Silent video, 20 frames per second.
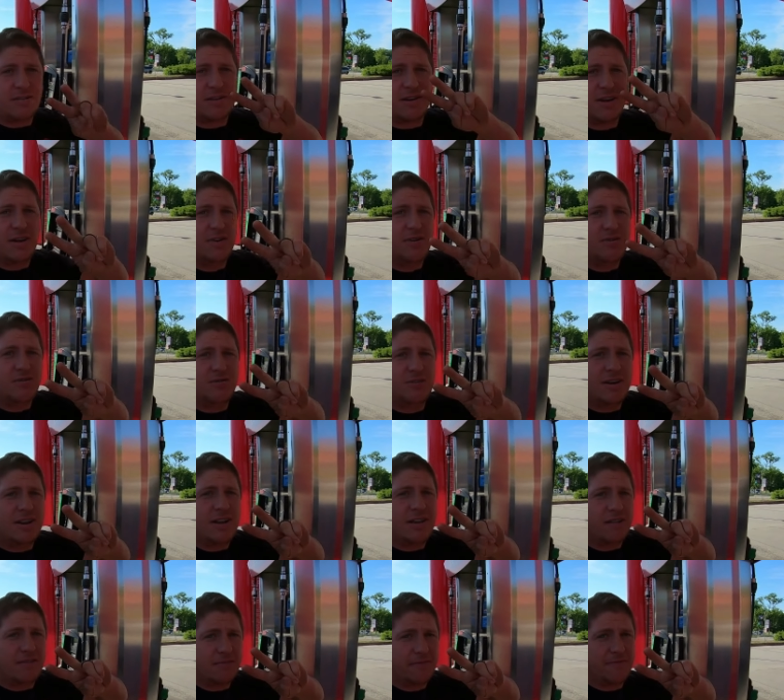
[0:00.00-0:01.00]
are two
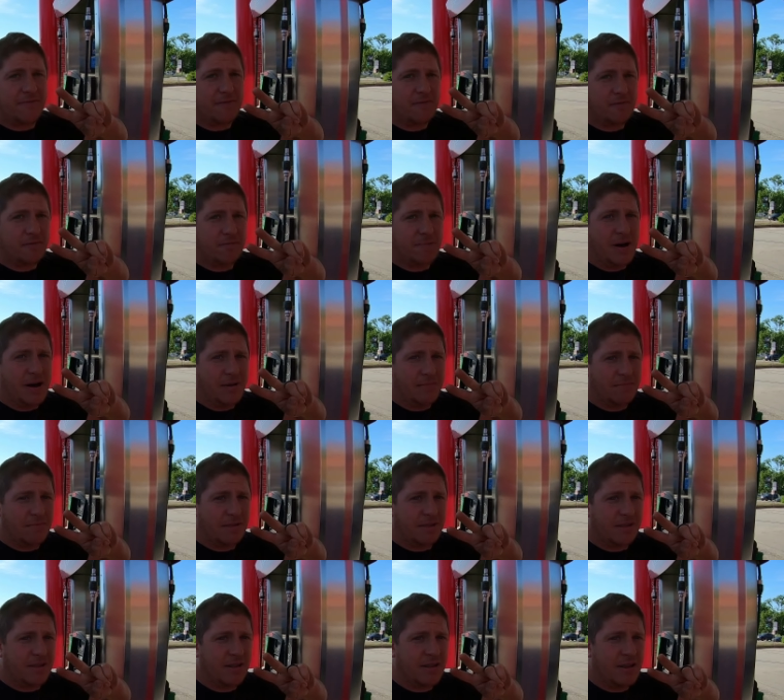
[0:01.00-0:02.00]
diesel fuel
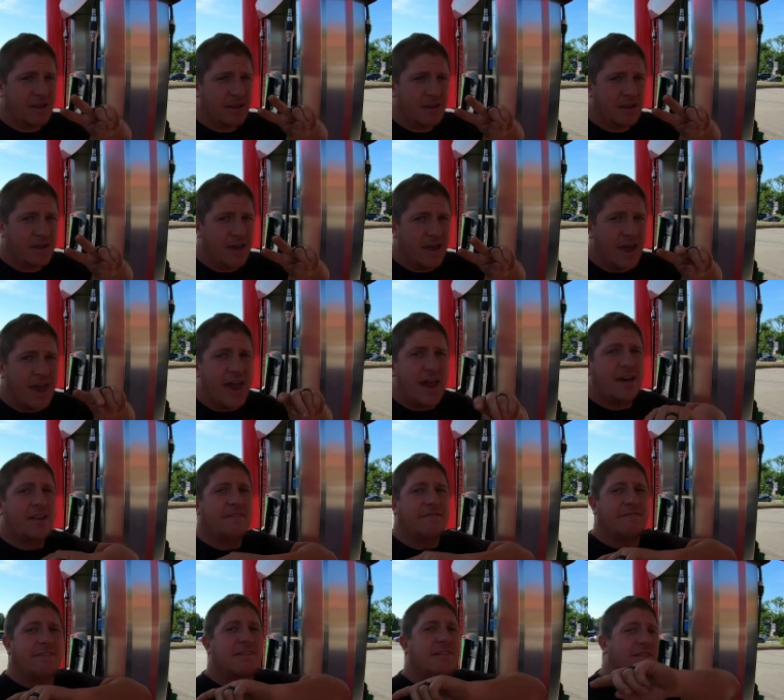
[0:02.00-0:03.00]
pumps out
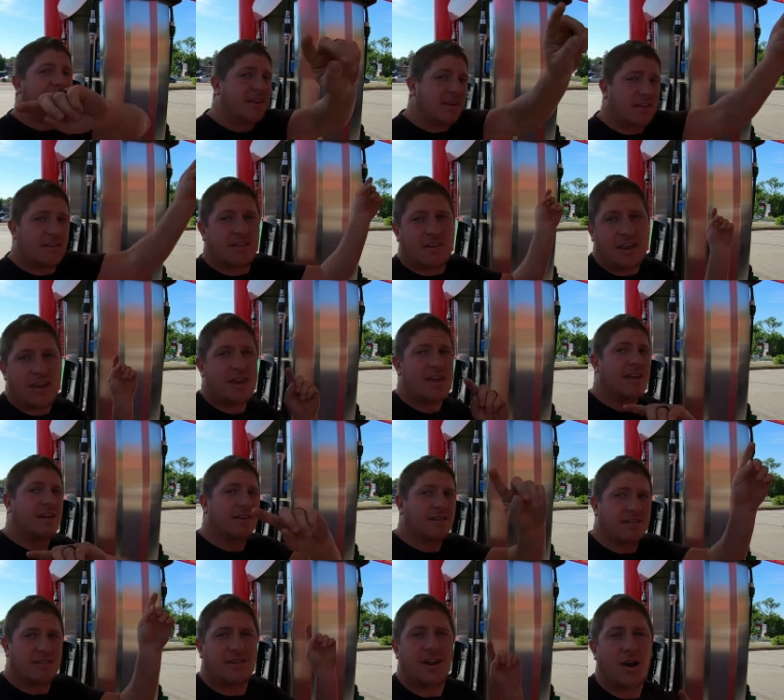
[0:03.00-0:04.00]
of
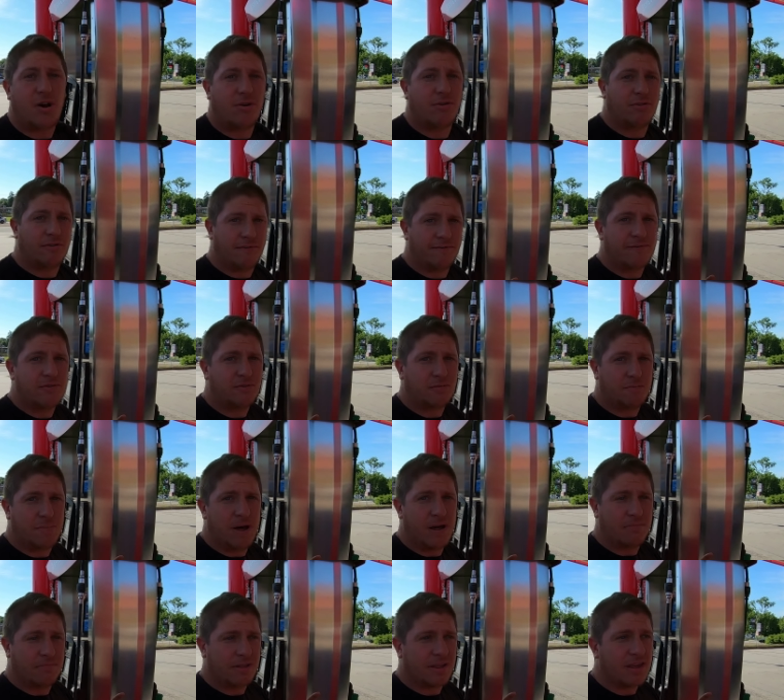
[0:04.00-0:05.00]
16 total fuel
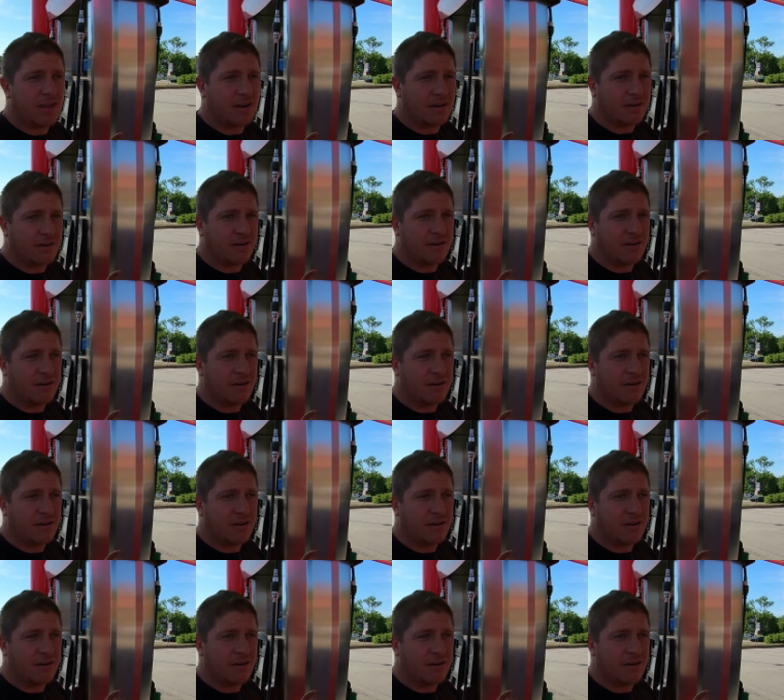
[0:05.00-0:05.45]
pumps here